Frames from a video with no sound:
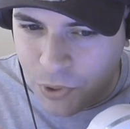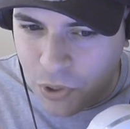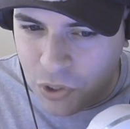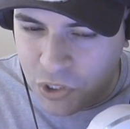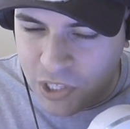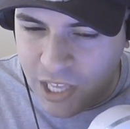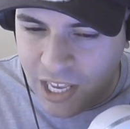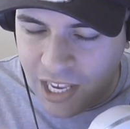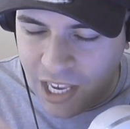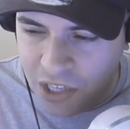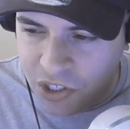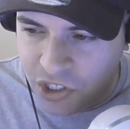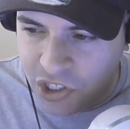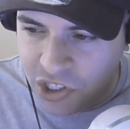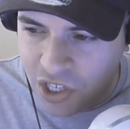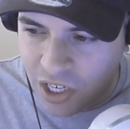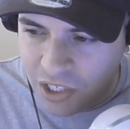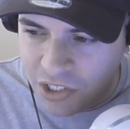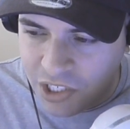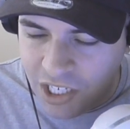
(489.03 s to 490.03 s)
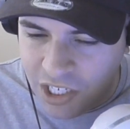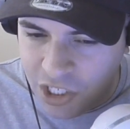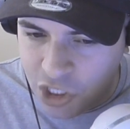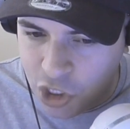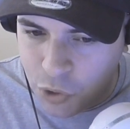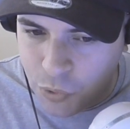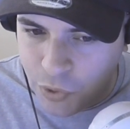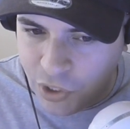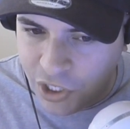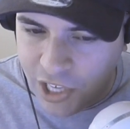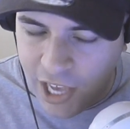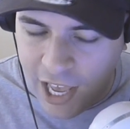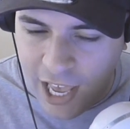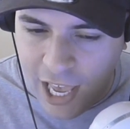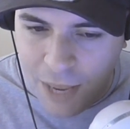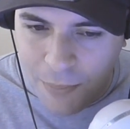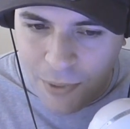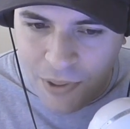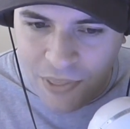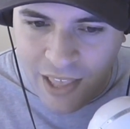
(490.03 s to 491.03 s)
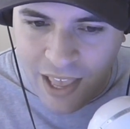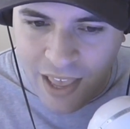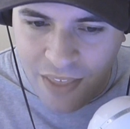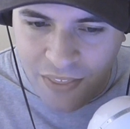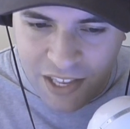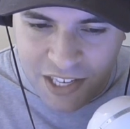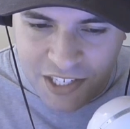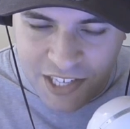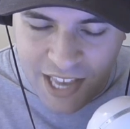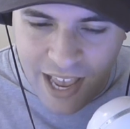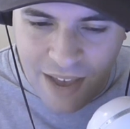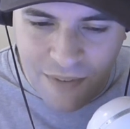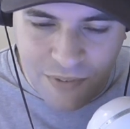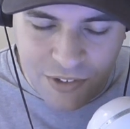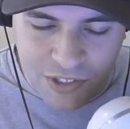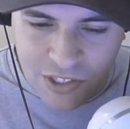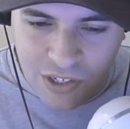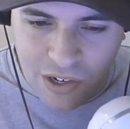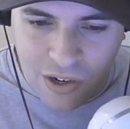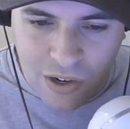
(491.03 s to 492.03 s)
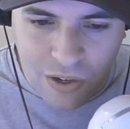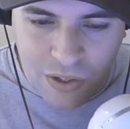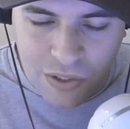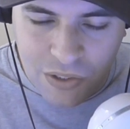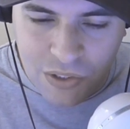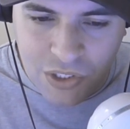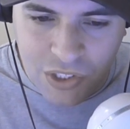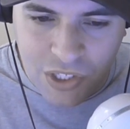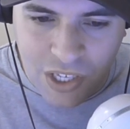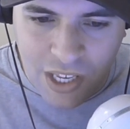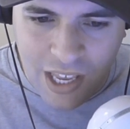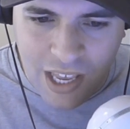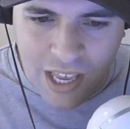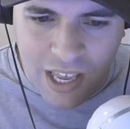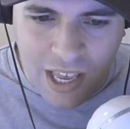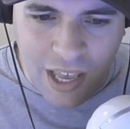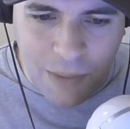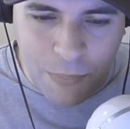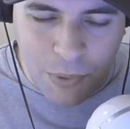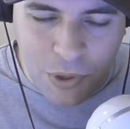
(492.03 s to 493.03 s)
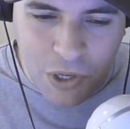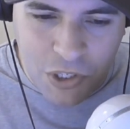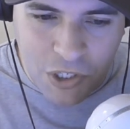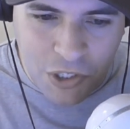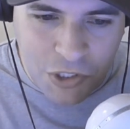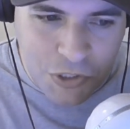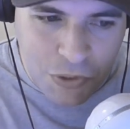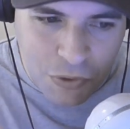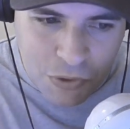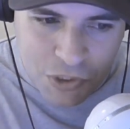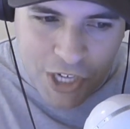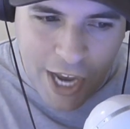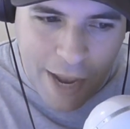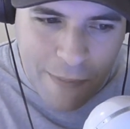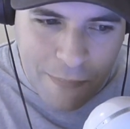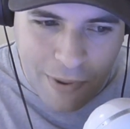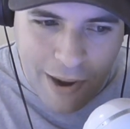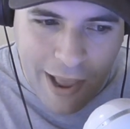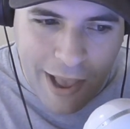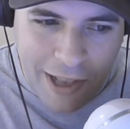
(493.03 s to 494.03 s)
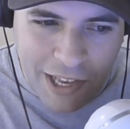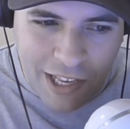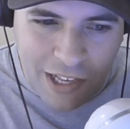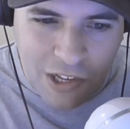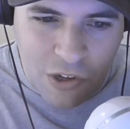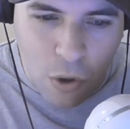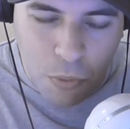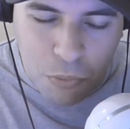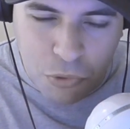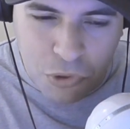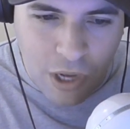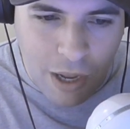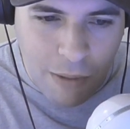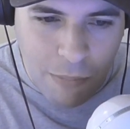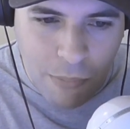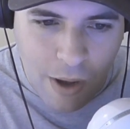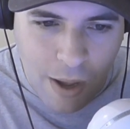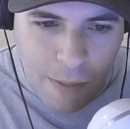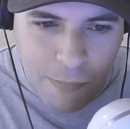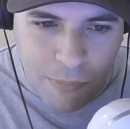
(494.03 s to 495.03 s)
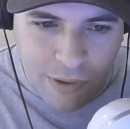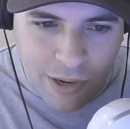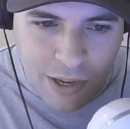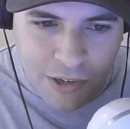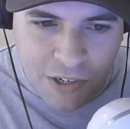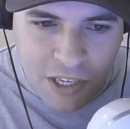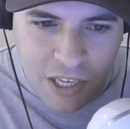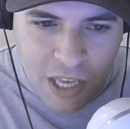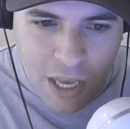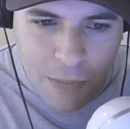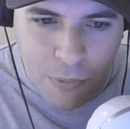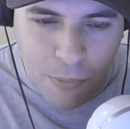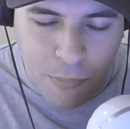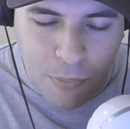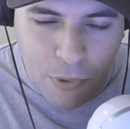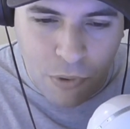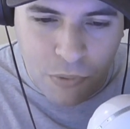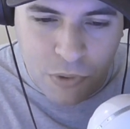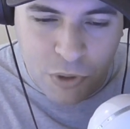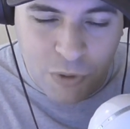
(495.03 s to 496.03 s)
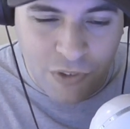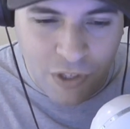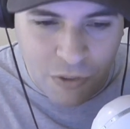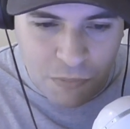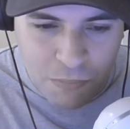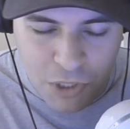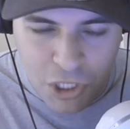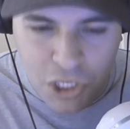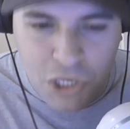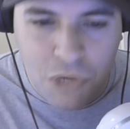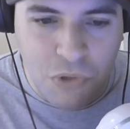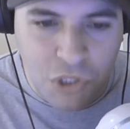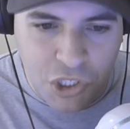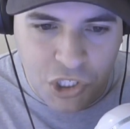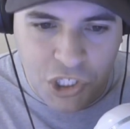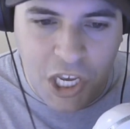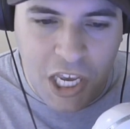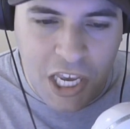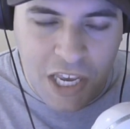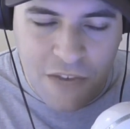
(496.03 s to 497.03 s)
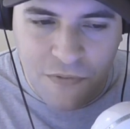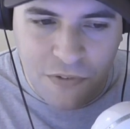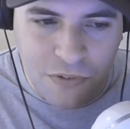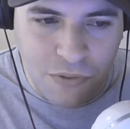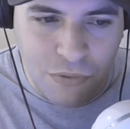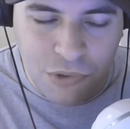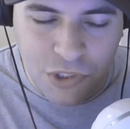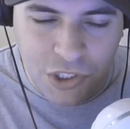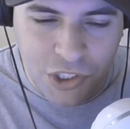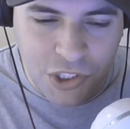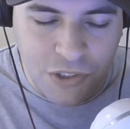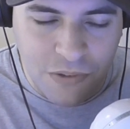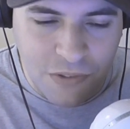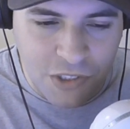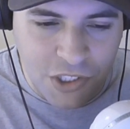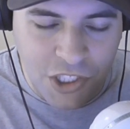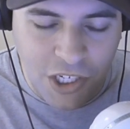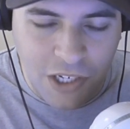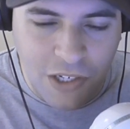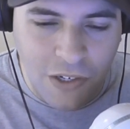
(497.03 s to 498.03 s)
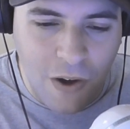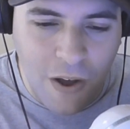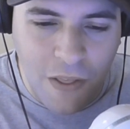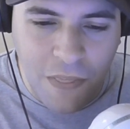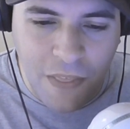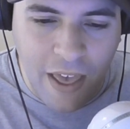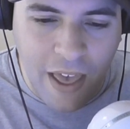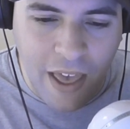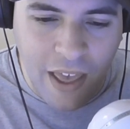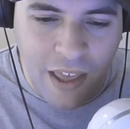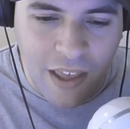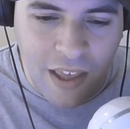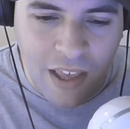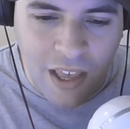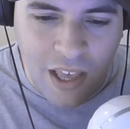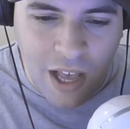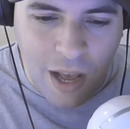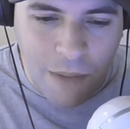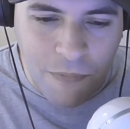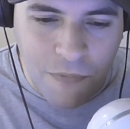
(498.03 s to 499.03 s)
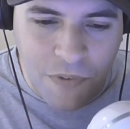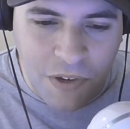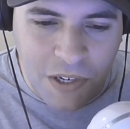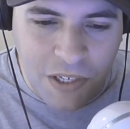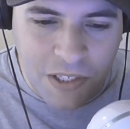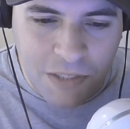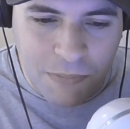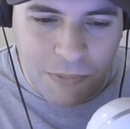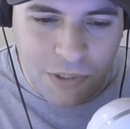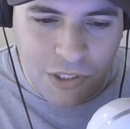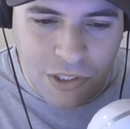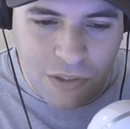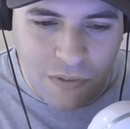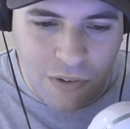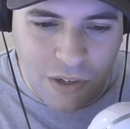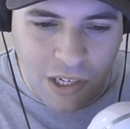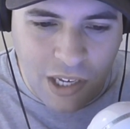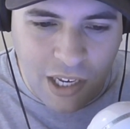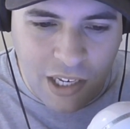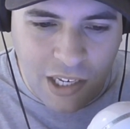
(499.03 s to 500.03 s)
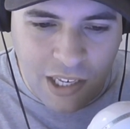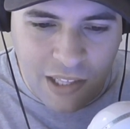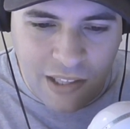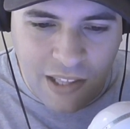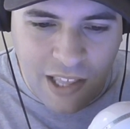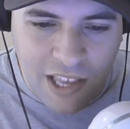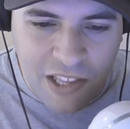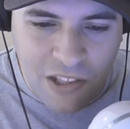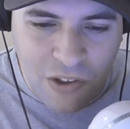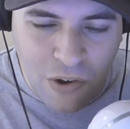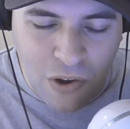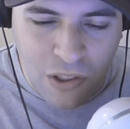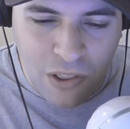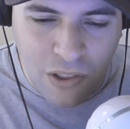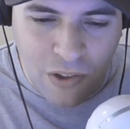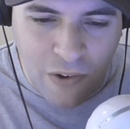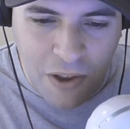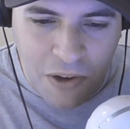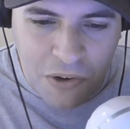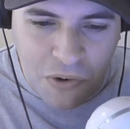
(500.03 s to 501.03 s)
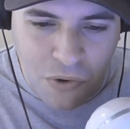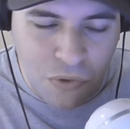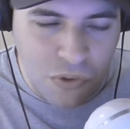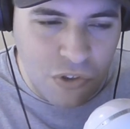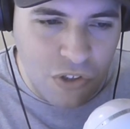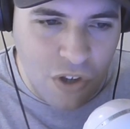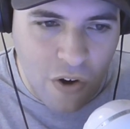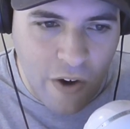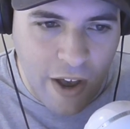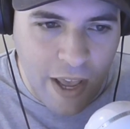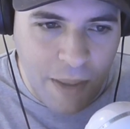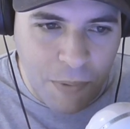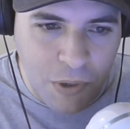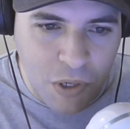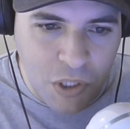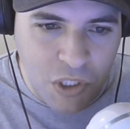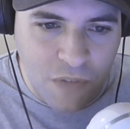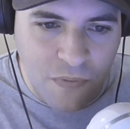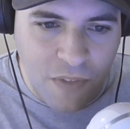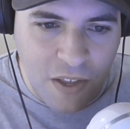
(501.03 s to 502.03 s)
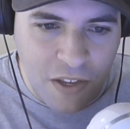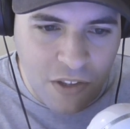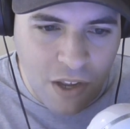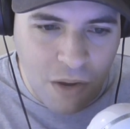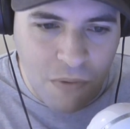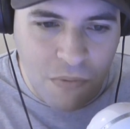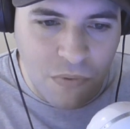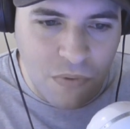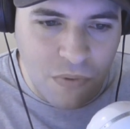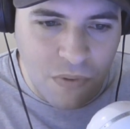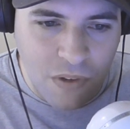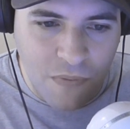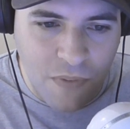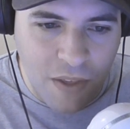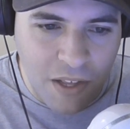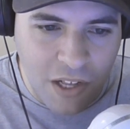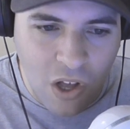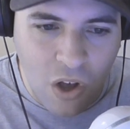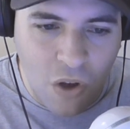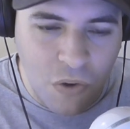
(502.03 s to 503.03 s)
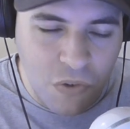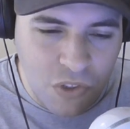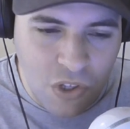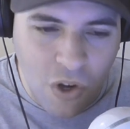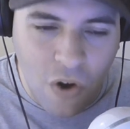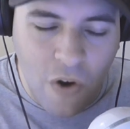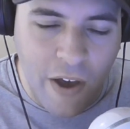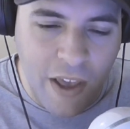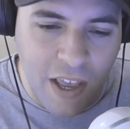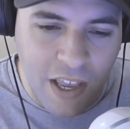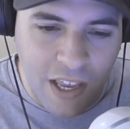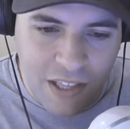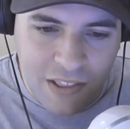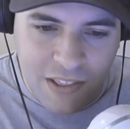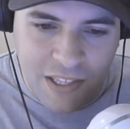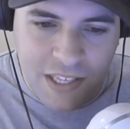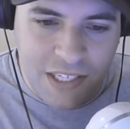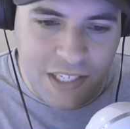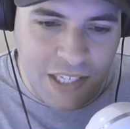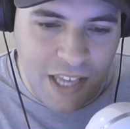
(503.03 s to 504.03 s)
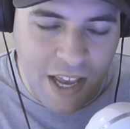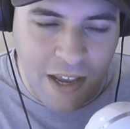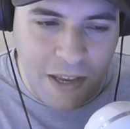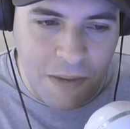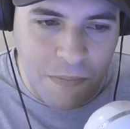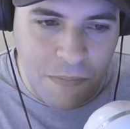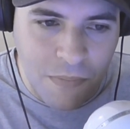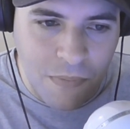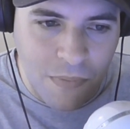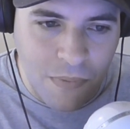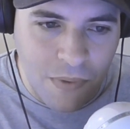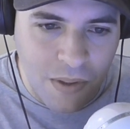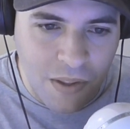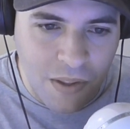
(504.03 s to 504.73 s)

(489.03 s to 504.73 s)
because they're getting sucked into a game and they're these avatars. And because I saw Jack Black get gobbled up by a bloody hippopotamus with them huge teeth and all sh shit like that, I'm thinking to myself, okay, can they not like not die? Because if they don't, if they can't die in this game,